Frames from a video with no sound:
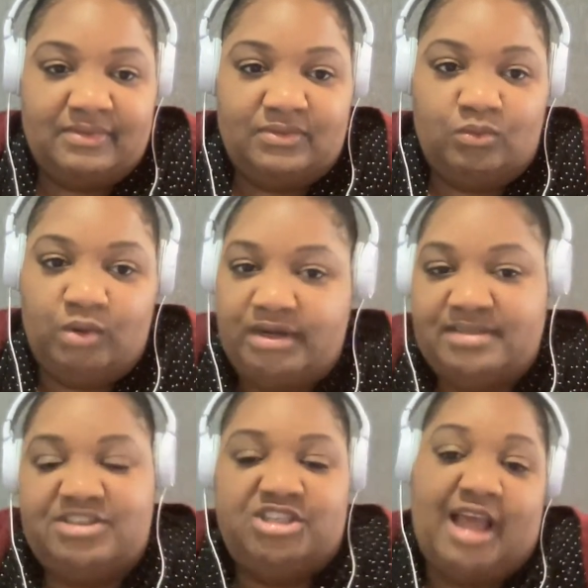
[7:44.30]
one
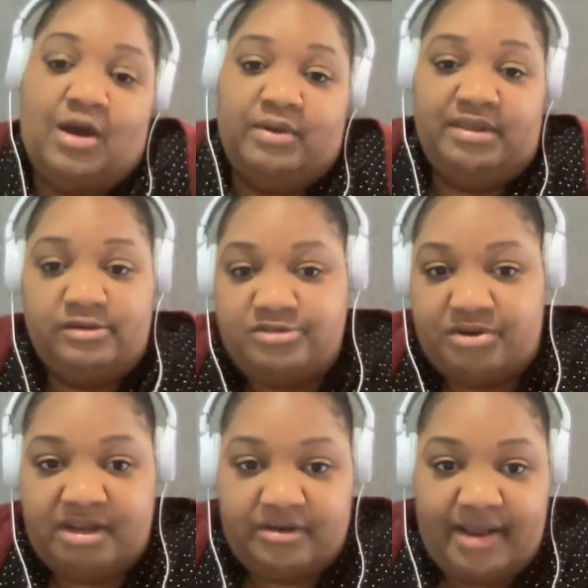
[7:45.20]
is just how a user
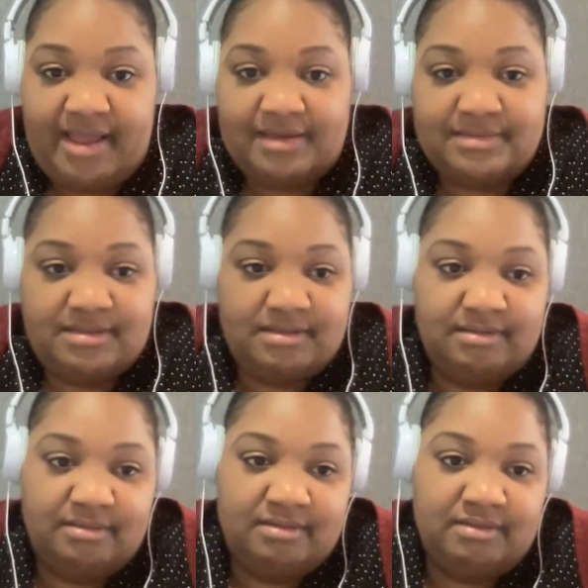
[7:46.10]
interacts
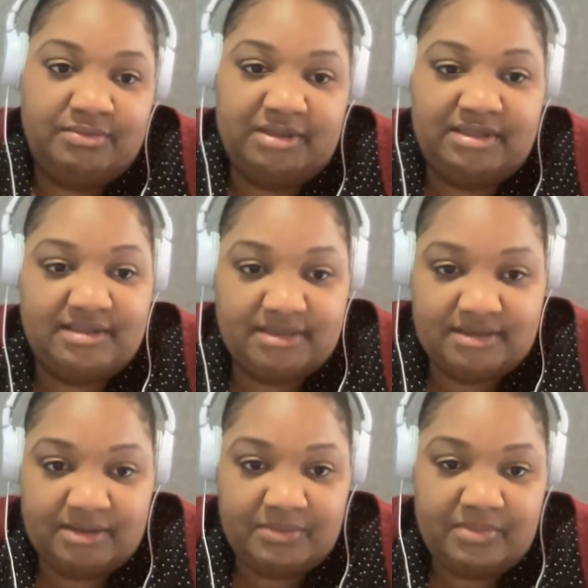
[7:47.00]
with the
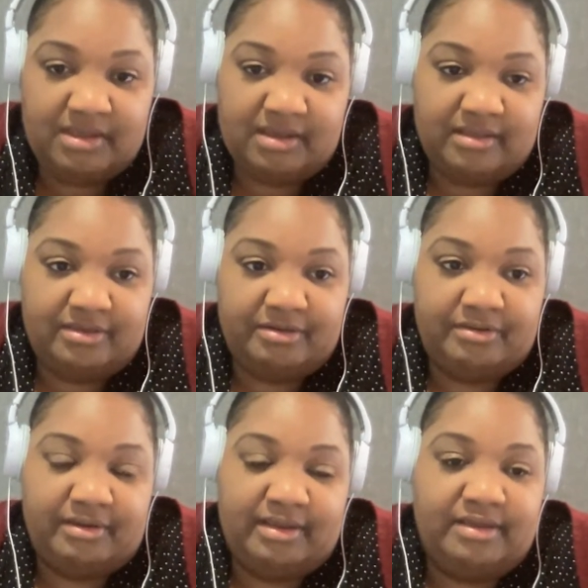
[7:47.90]
system. The
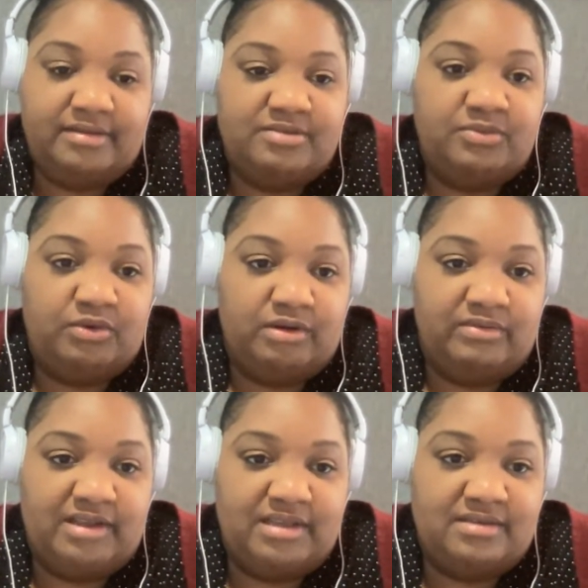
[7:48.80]
other is more or
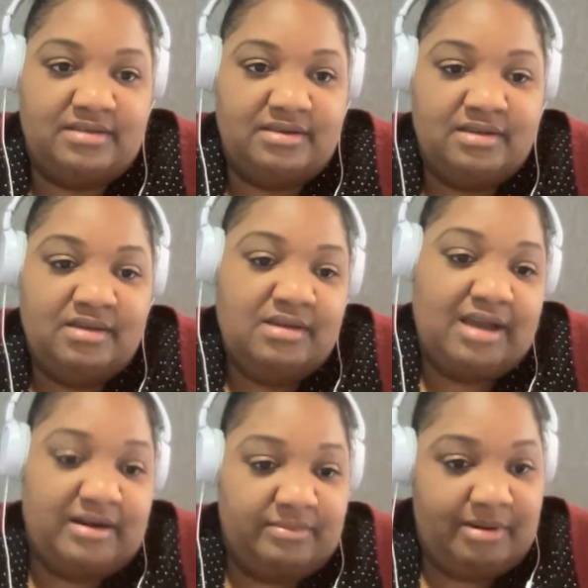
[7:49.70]
less
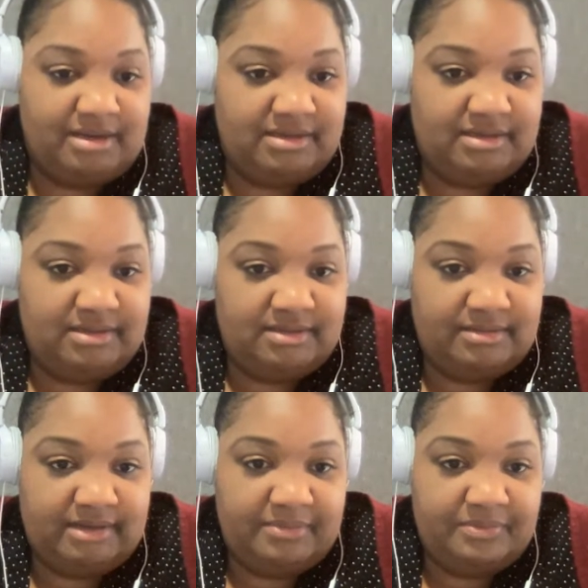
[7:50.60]
kind of a process,
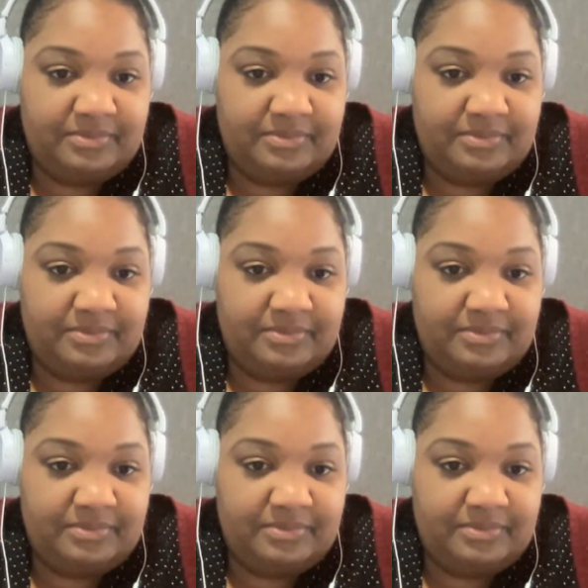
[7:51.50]
right?